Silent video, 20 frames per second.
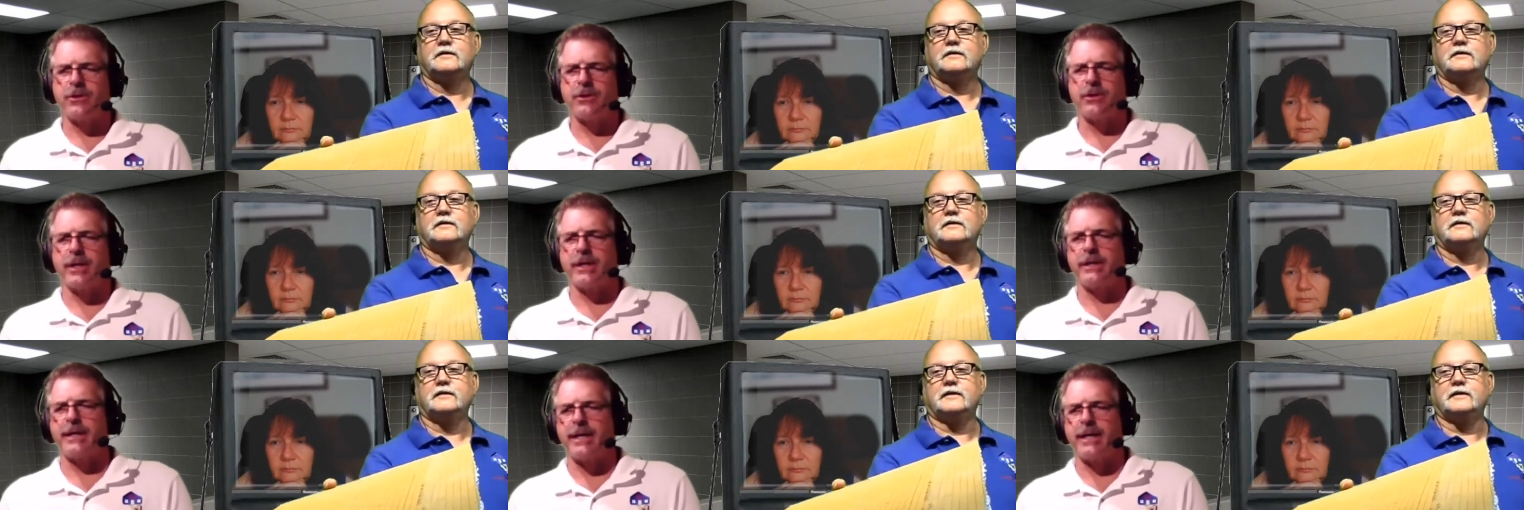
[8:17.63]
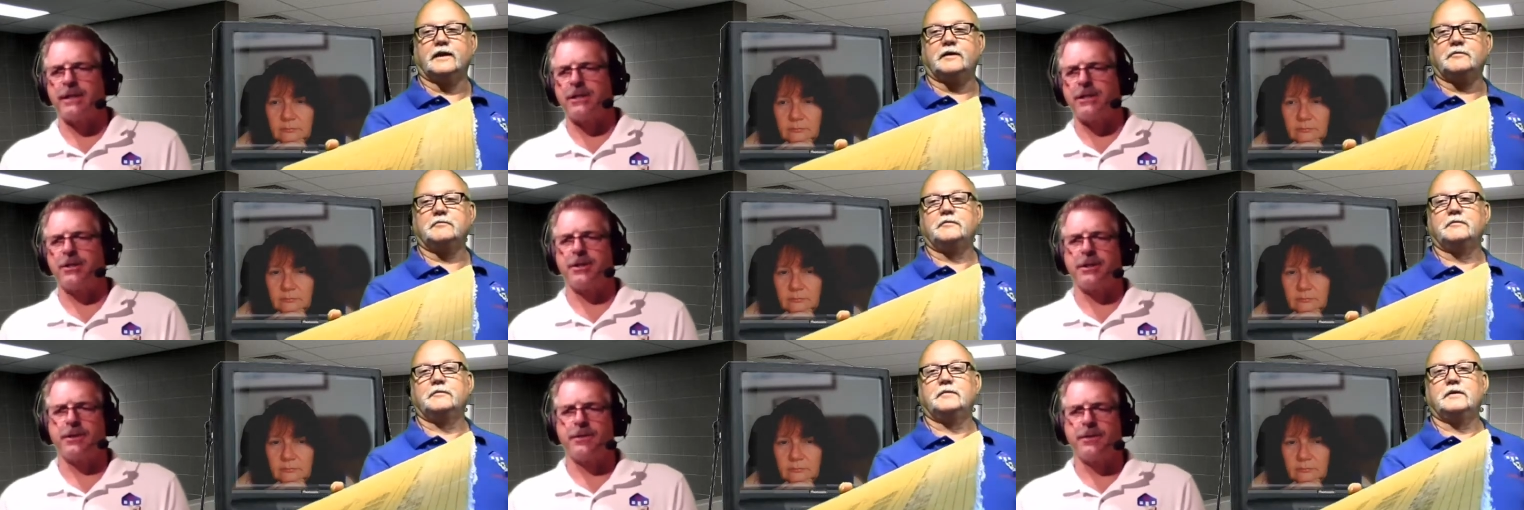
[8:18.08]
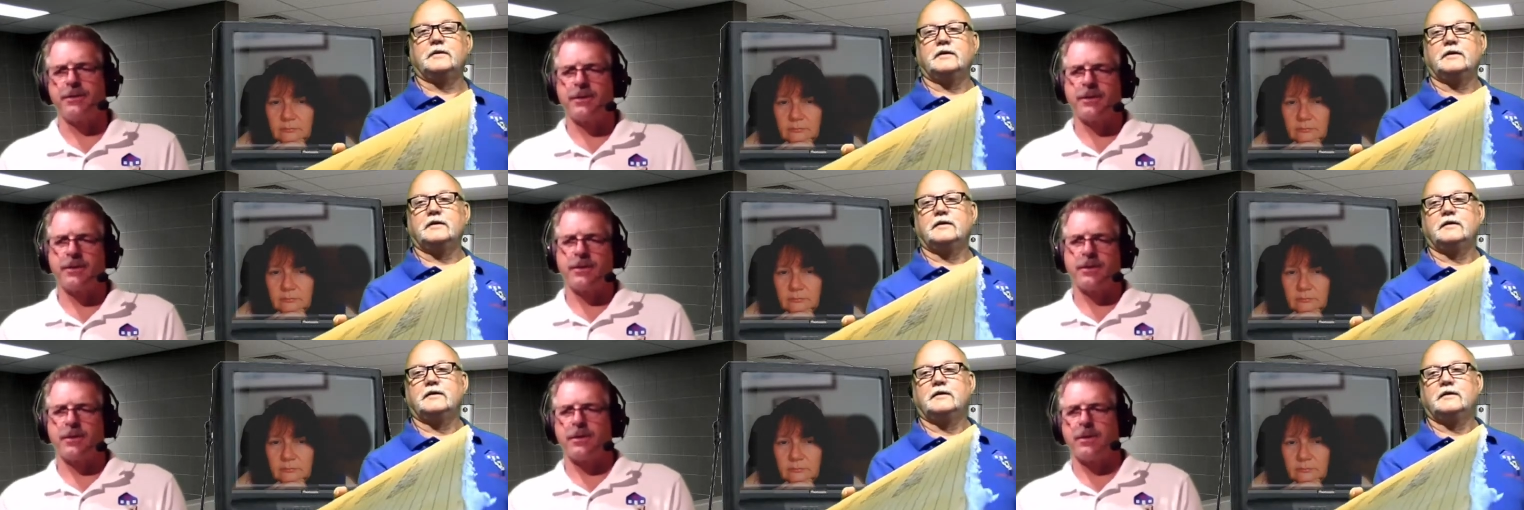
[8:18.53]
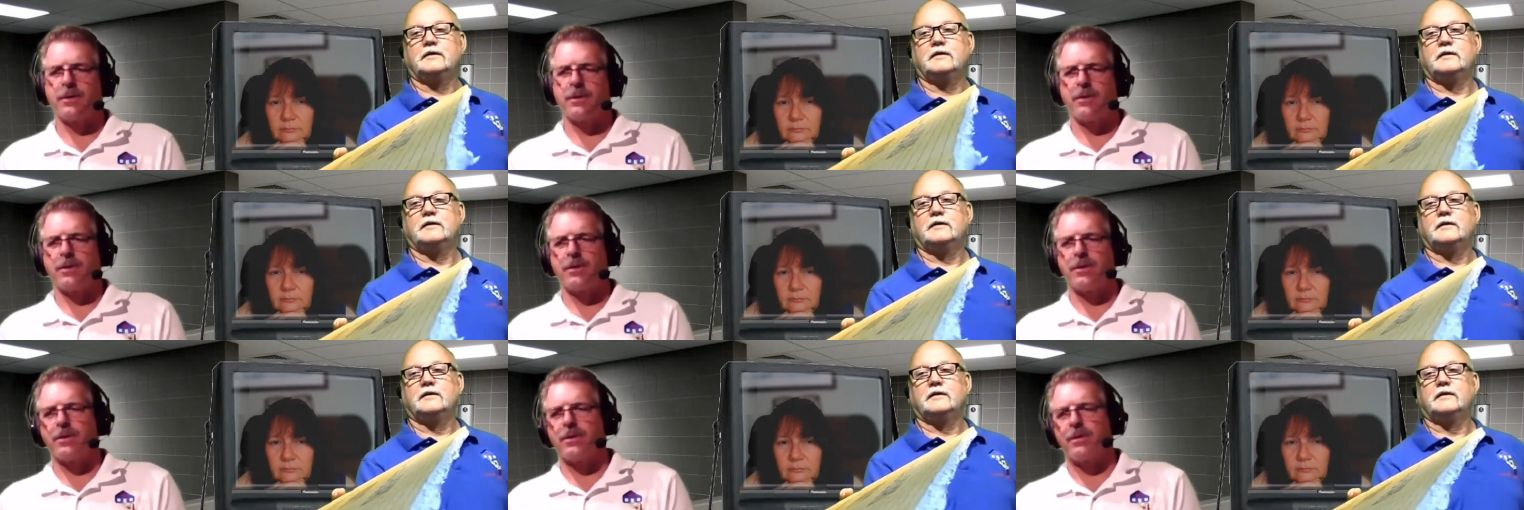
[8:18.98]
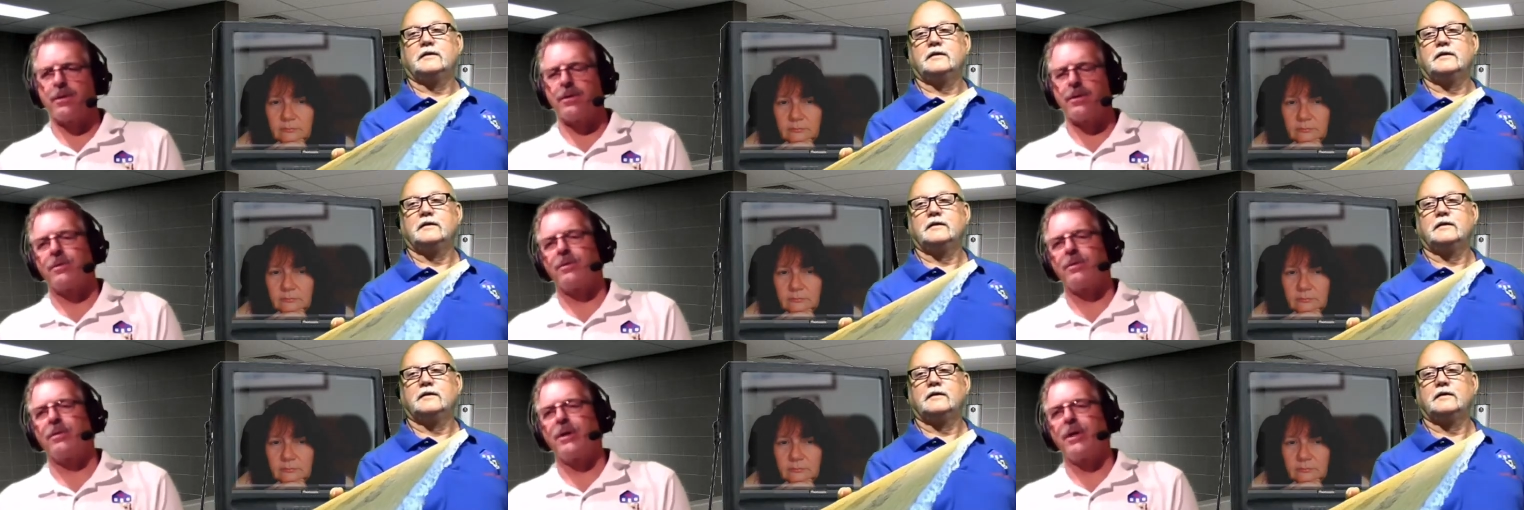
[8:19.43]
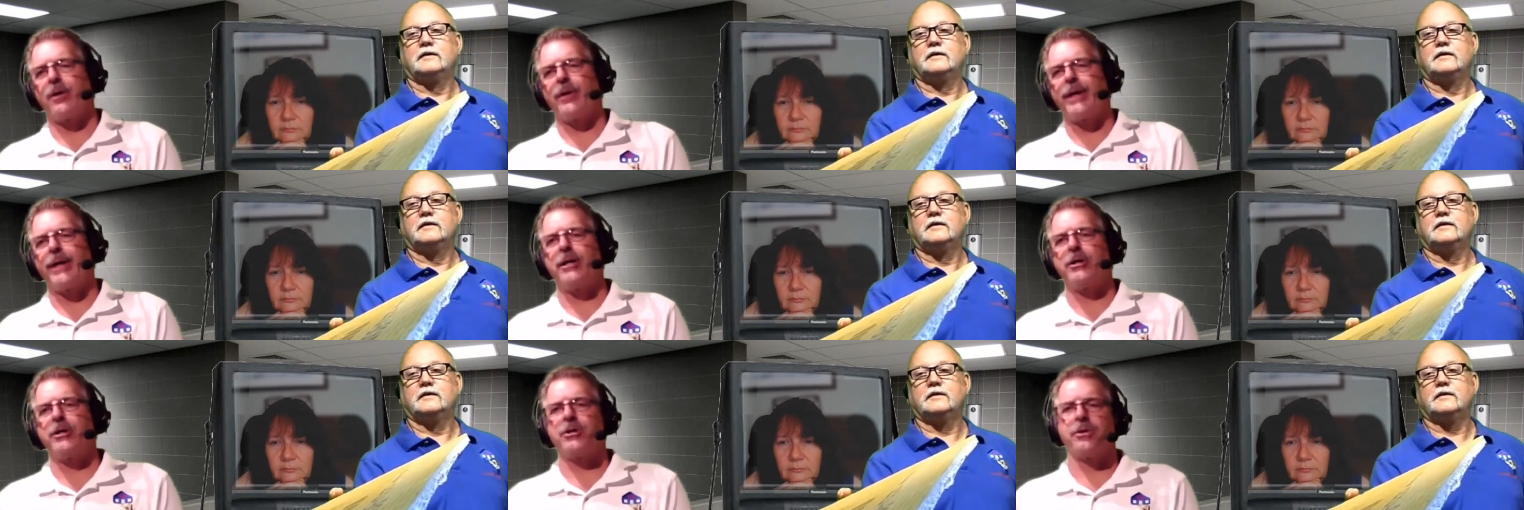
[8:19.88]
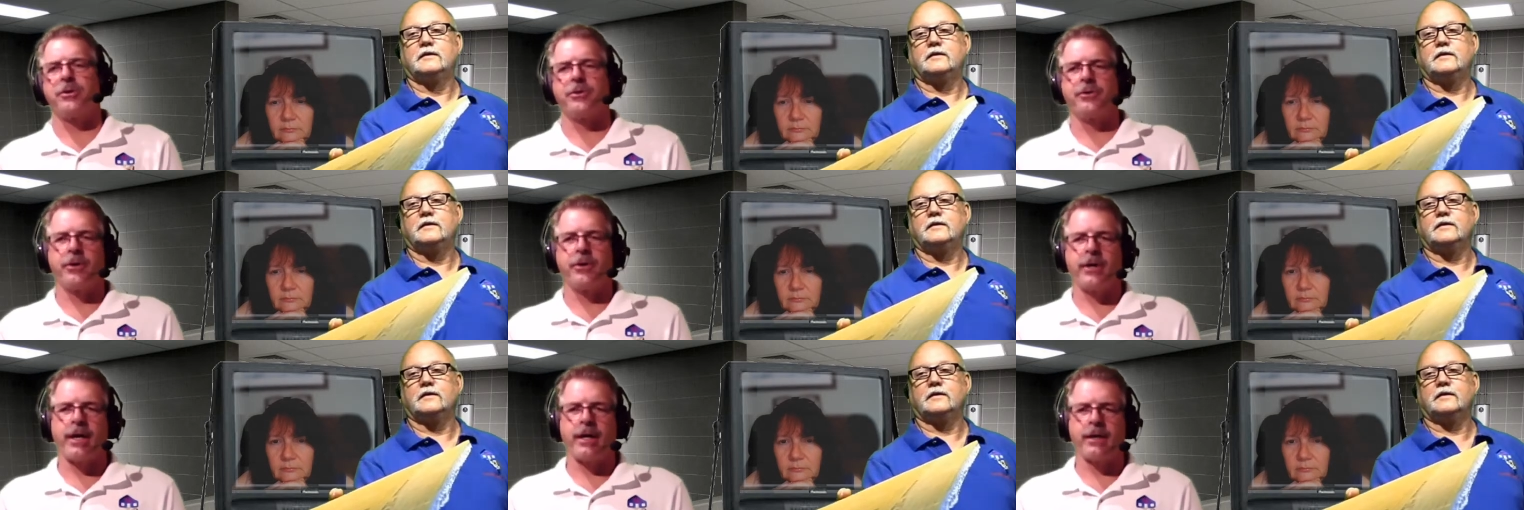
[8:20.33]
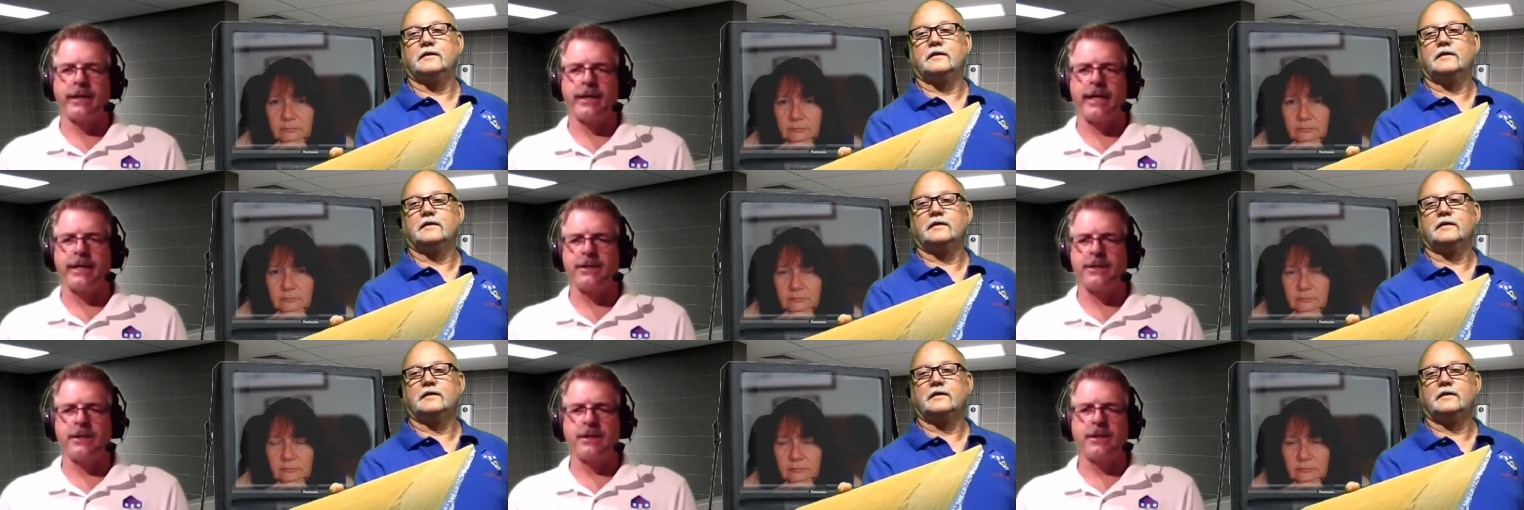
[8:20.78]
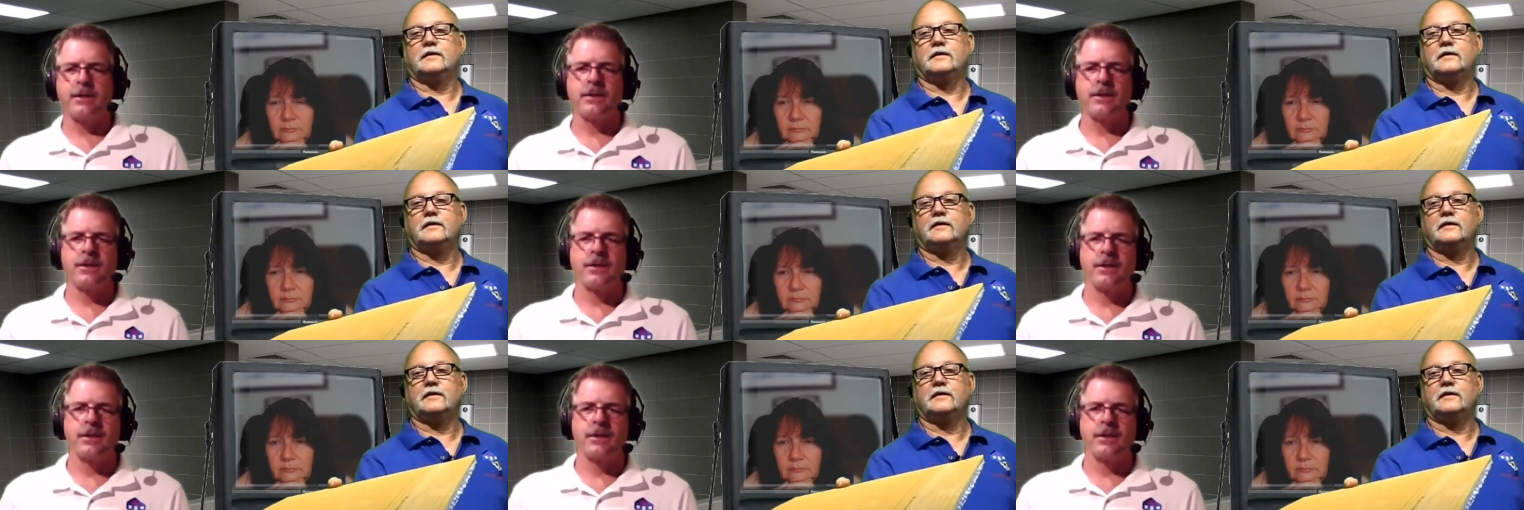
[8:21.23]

Speaker 1: looks like dense yep. shield. Oh, that is Schluter. Yes.